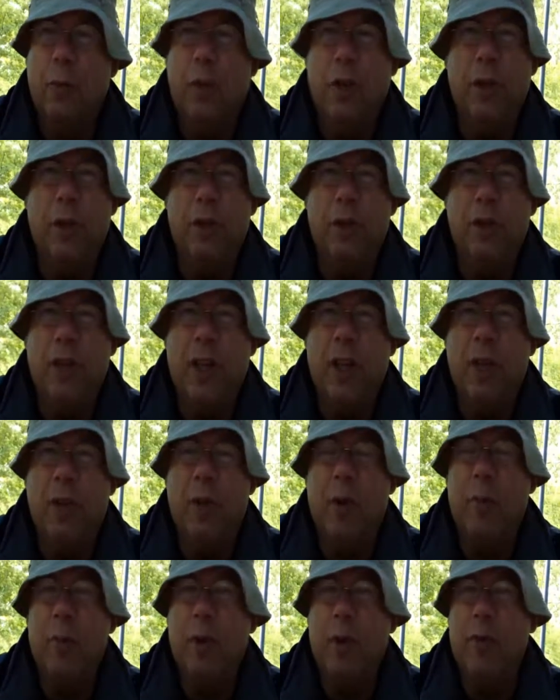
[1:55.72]
We usually
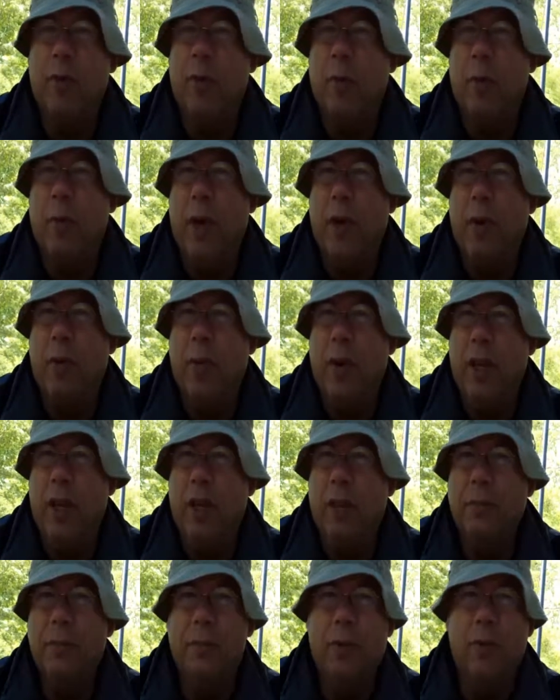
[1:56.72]
come up here for about a week.
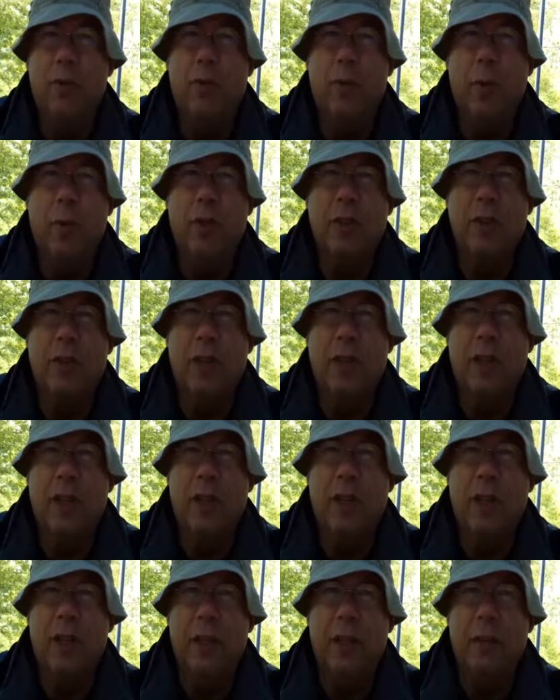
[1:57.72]

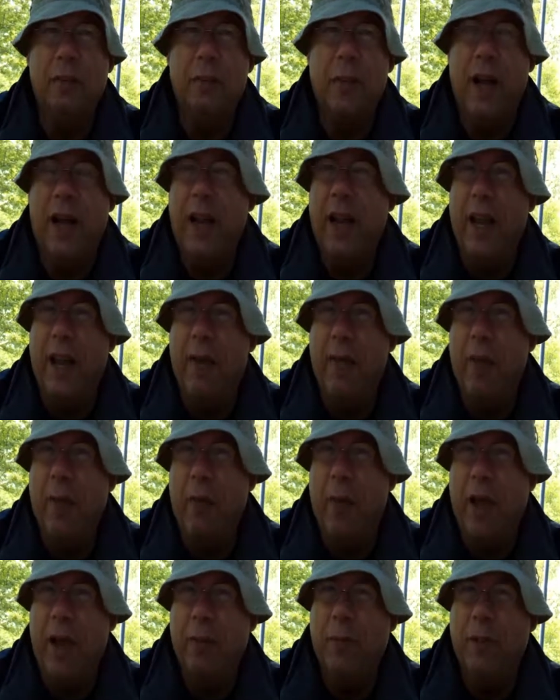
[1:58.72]
Unfortunately, I have
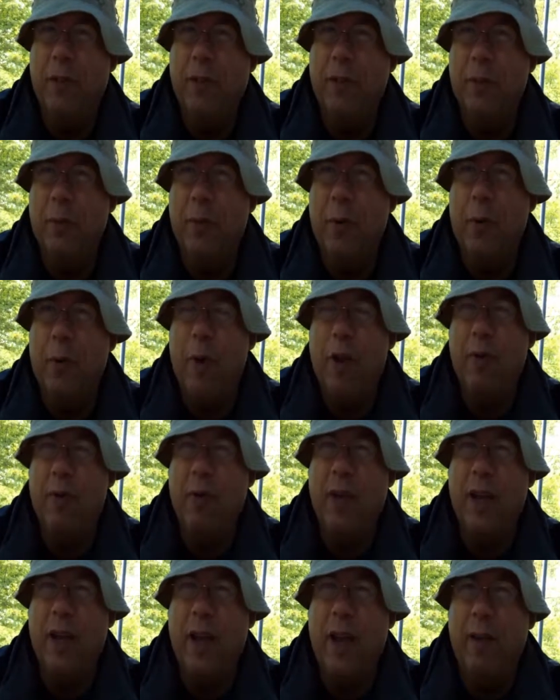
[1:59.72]
the baptism, my wife
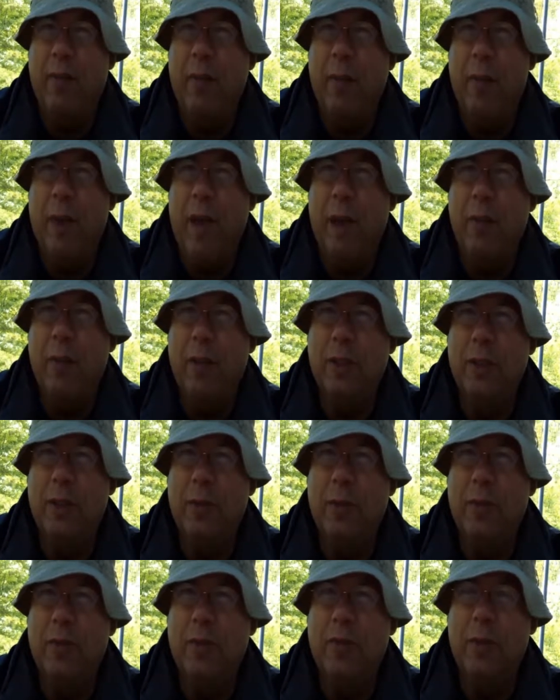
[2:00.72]
and I have the
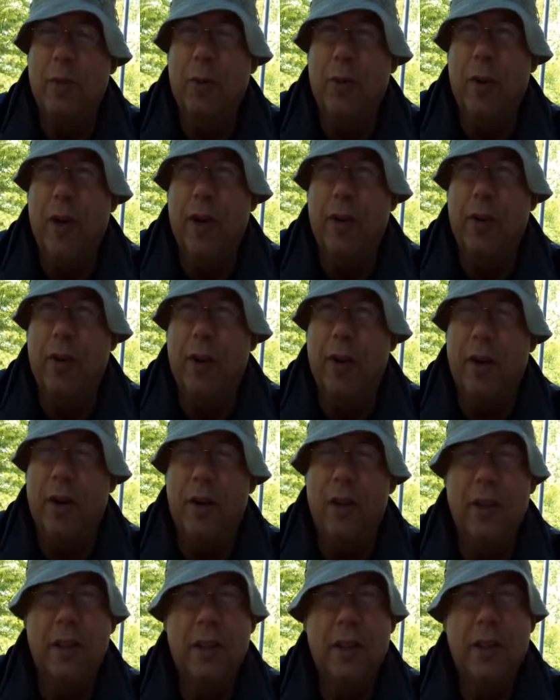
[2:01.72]
baptism of a new
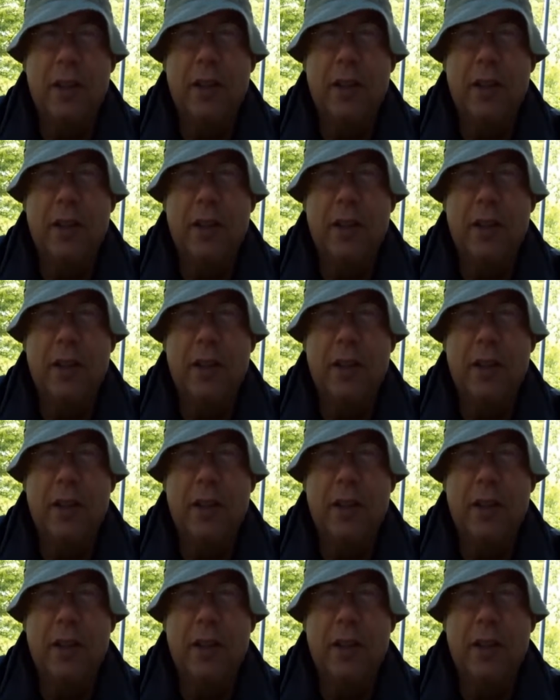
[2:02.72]
granddaughter.